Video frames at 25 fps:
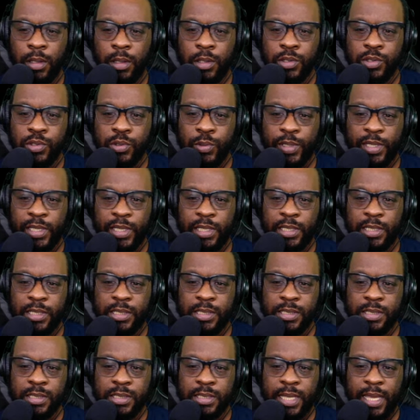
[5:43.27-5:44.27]
So here's
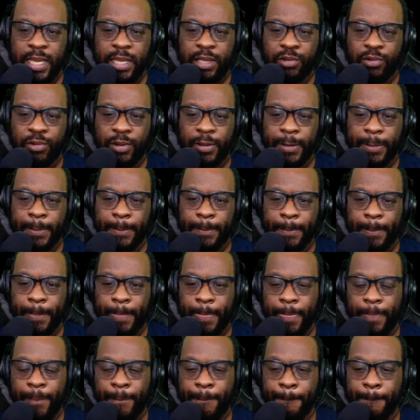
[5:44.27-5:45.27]
a diagram
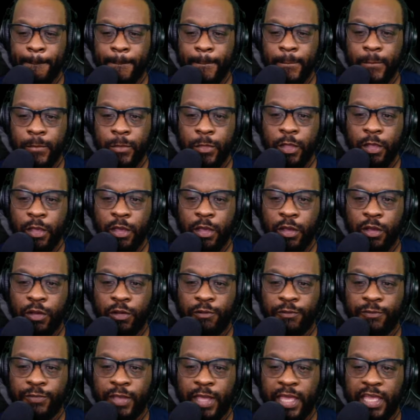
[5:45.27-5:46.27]

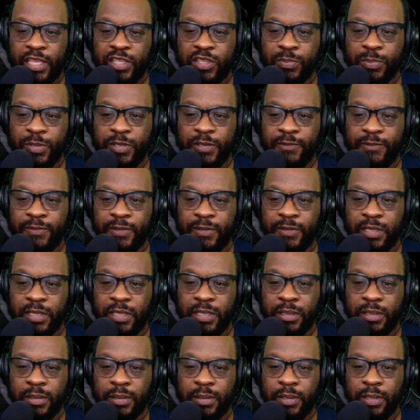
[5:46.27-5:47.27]
of the HPV.
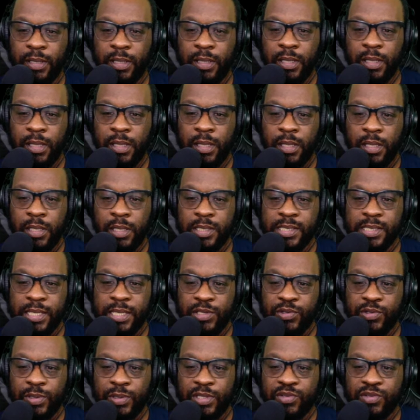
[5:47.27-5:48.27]

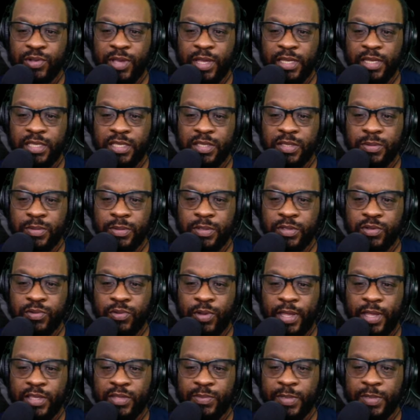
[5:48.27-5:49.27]
Sexually
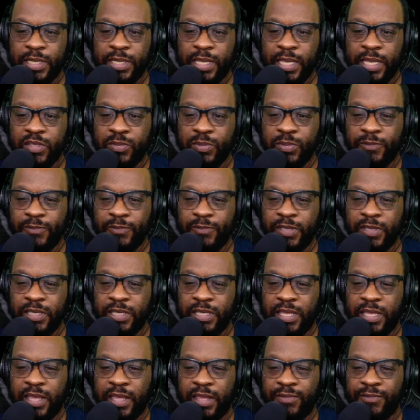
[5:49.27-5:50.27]
transmitted
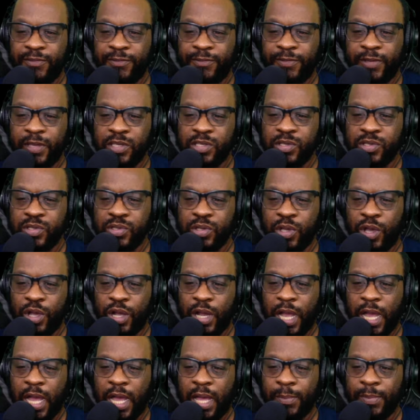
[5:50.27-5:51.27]
HPV infections are
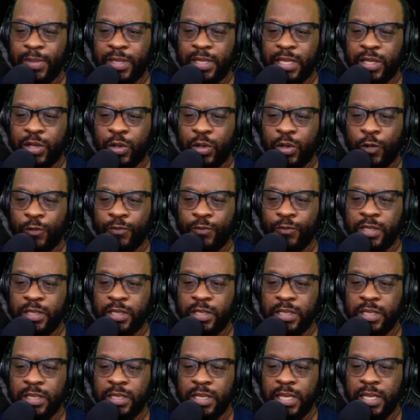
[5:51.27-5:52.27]
common and
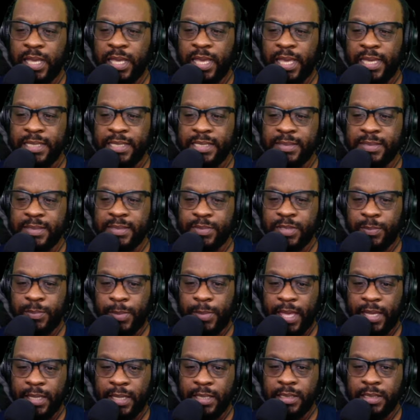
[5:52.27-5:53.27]
often
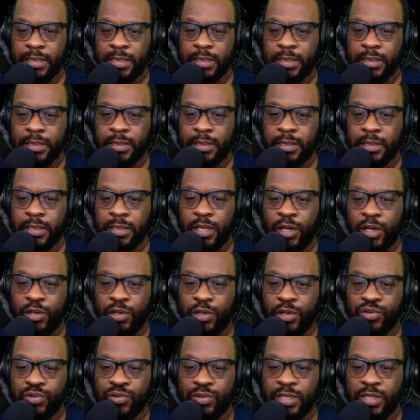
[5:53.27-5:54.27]
asymptomatic.
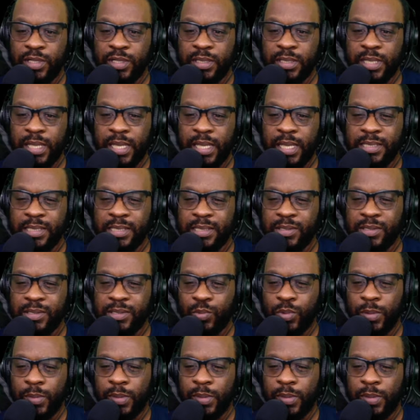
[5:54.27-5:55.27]
Untreated cases in
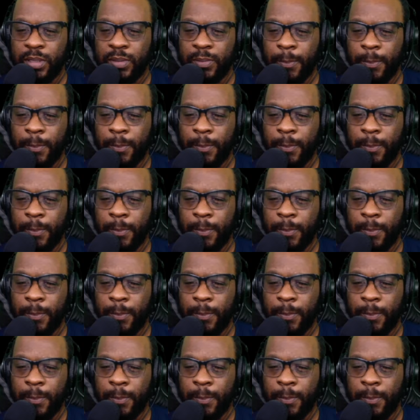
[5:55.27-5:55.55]
women